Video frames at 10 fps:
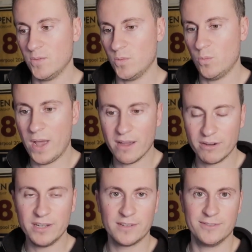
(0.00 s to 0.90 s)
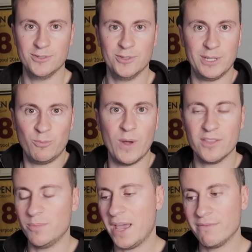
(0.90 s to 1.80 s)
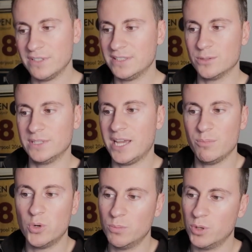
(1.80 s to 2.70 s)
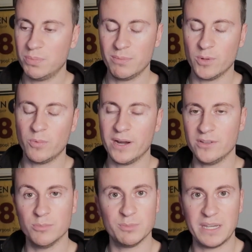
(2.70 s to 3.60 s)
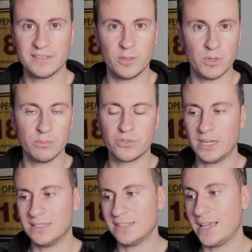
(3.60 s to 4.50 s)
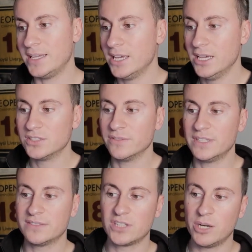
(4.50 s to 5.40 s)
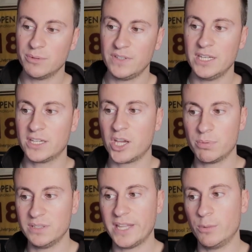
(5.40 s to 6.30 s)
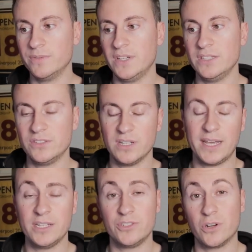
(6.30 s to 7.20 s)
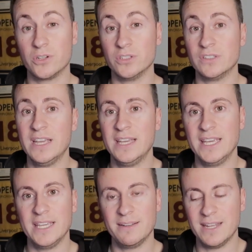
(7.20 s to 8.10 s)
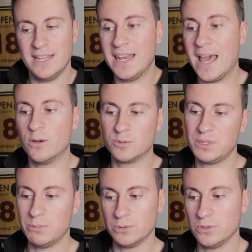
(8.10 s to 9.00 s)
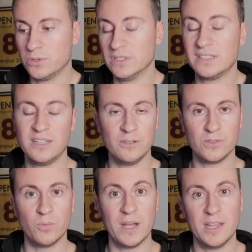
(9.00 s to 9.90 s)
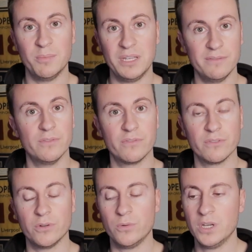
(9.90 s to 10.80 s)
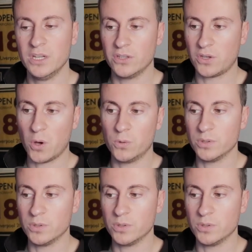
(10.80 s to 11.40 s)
wearing, or they wear them every single day. More and more people are wearing them is basically what I'm trying to say. So for this time of year, coupling that with insulated joggers, it allows people to continue to wear them even through the colder